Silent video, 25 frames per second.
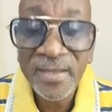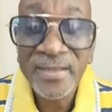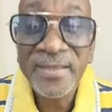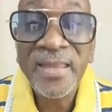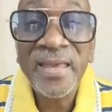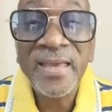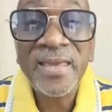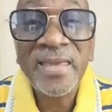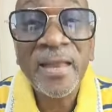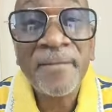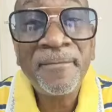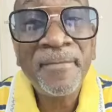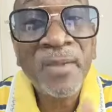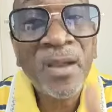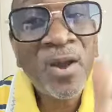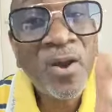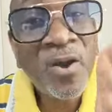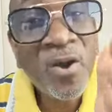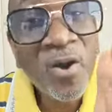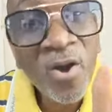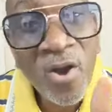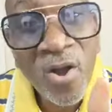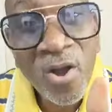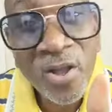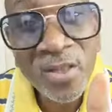They can be
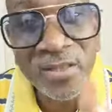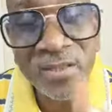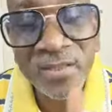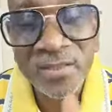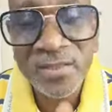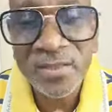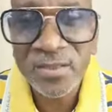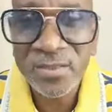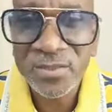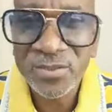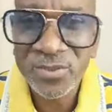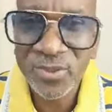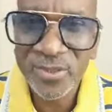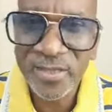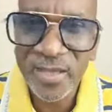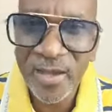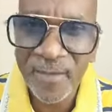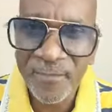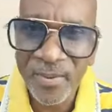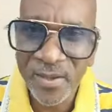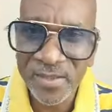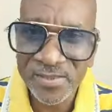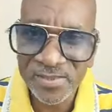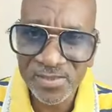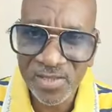called to the
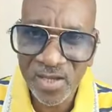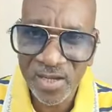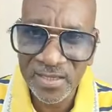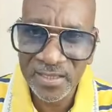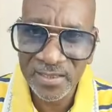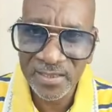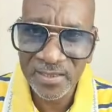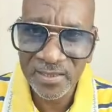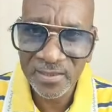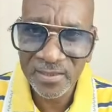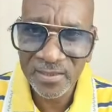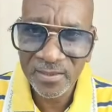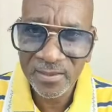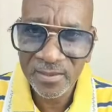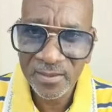apostolic.